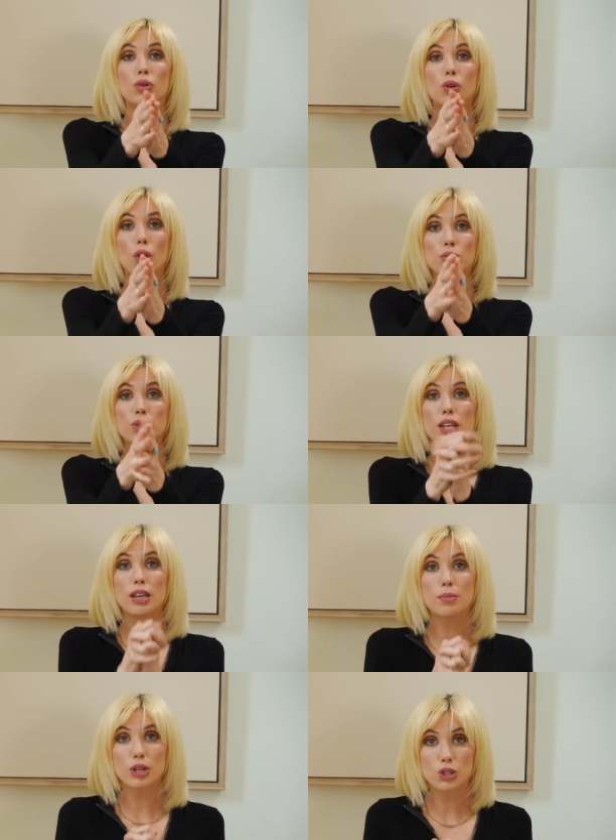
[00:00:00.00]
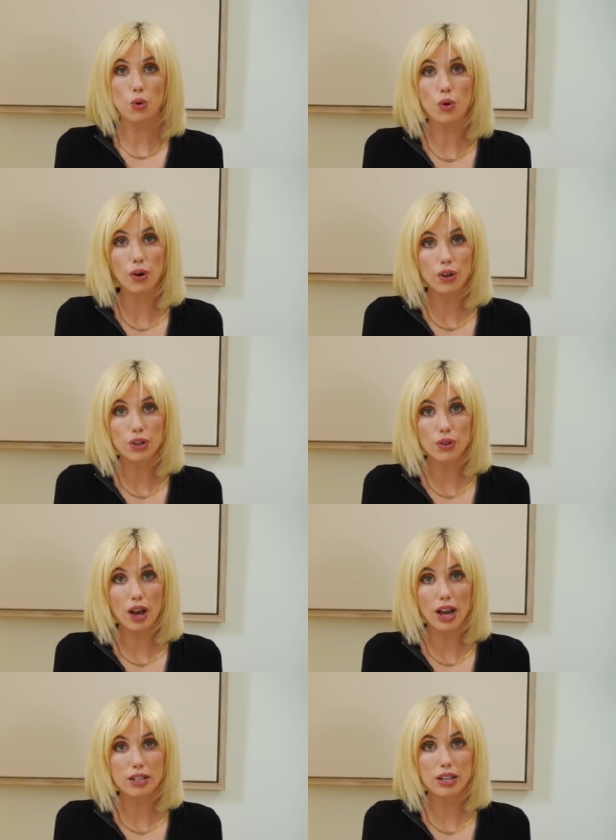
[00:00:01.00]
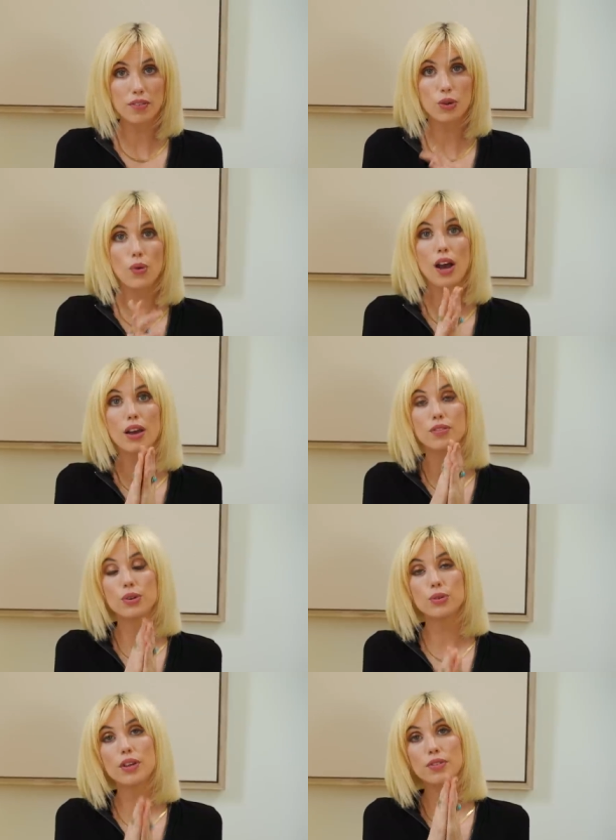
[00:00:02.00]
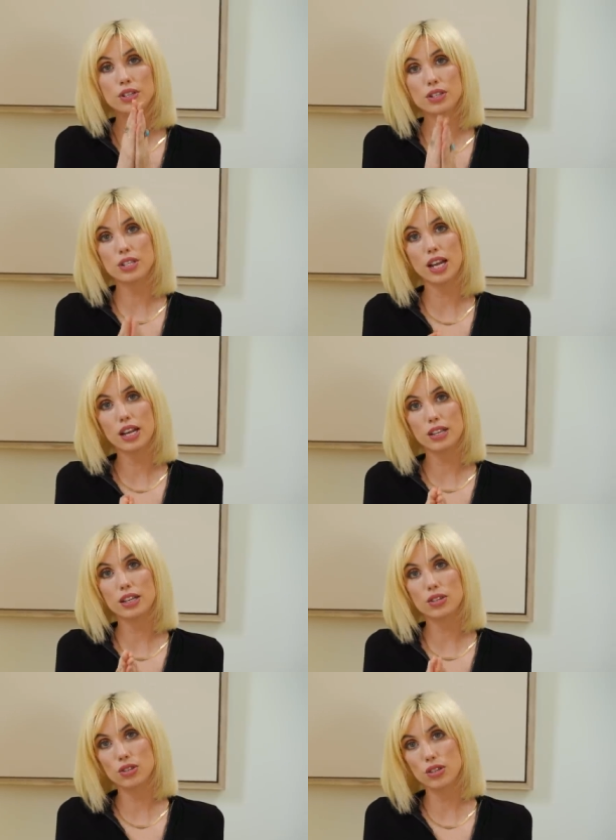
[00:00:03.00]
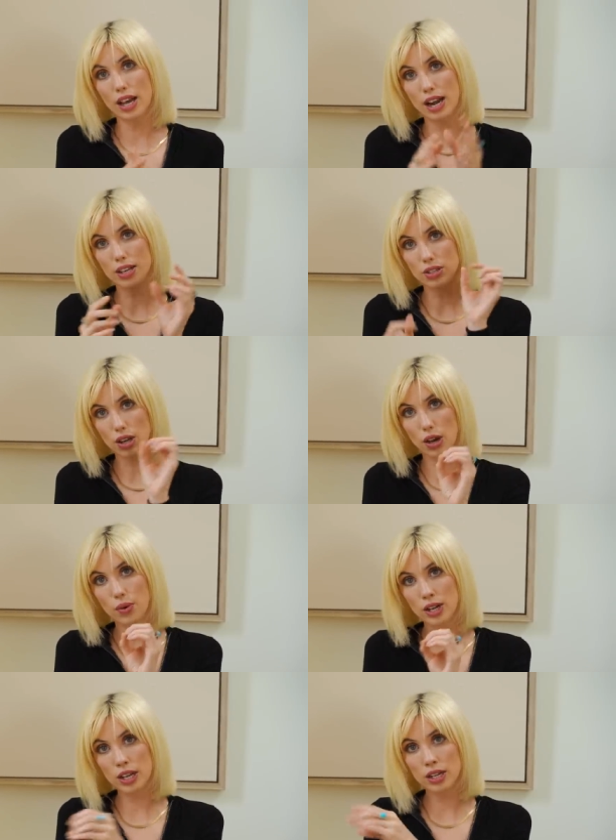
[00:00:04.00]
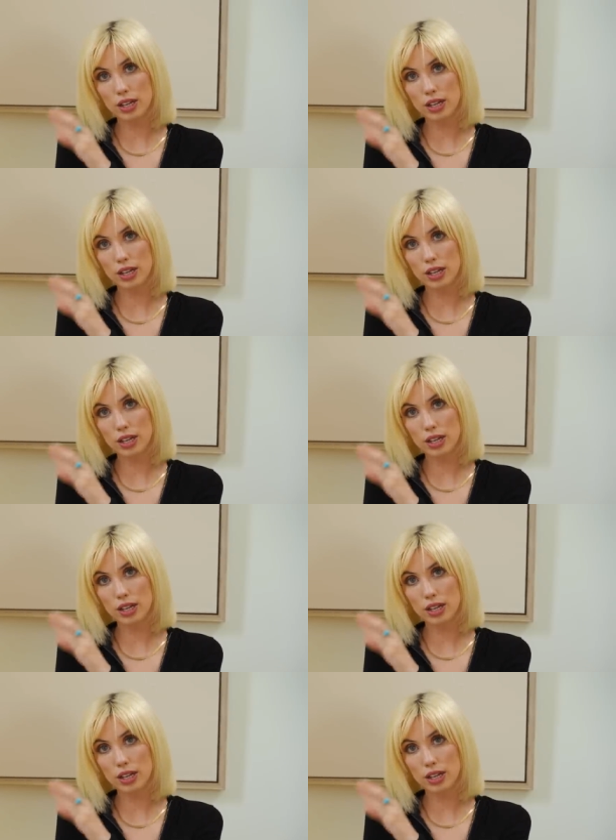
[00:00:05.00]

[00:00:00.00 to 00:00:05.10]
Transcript: go see him on tour, you guys. If you if you live in a state that's that has an O in it,